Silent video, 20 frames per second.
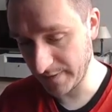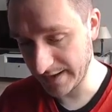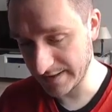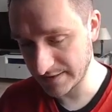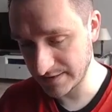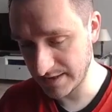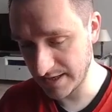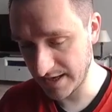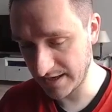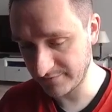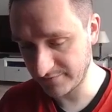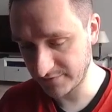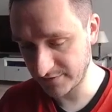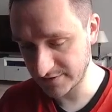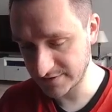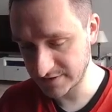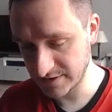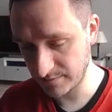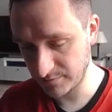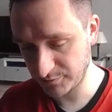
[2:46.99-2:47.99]
And then for
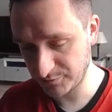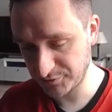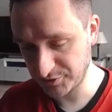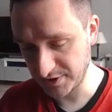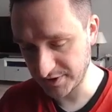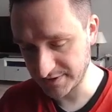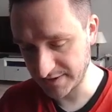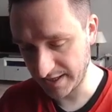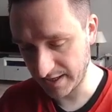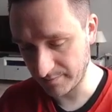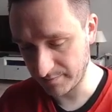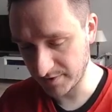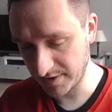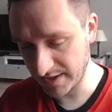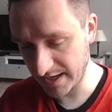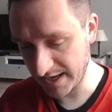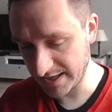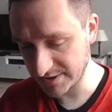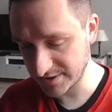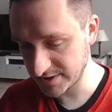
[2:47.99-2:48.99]
example, trending
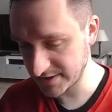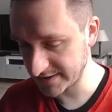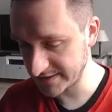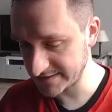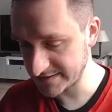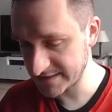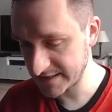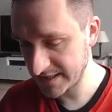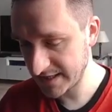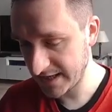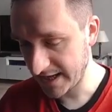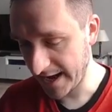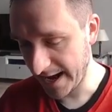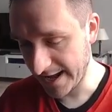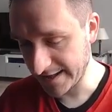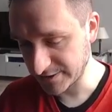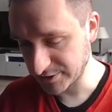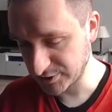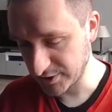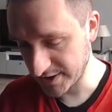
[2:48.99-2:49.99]
applications,
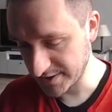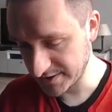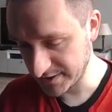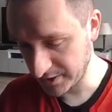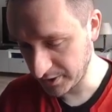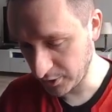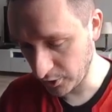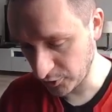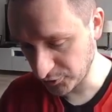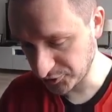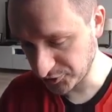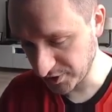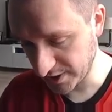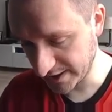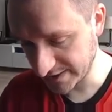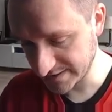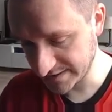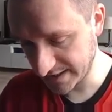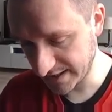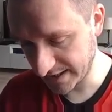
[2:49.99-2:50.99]
trending
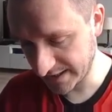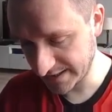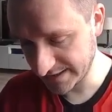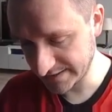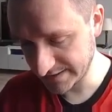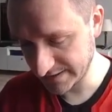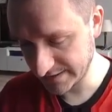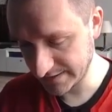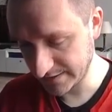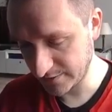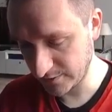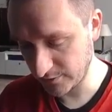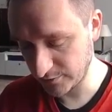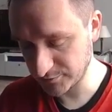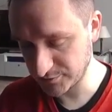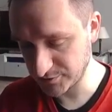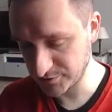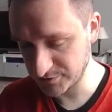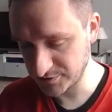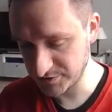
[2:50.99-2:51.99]
contracts that I can
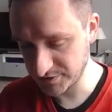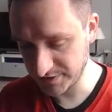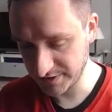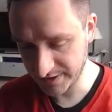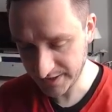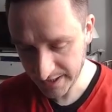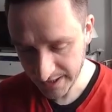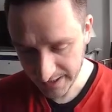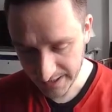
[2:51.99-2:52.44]
also see.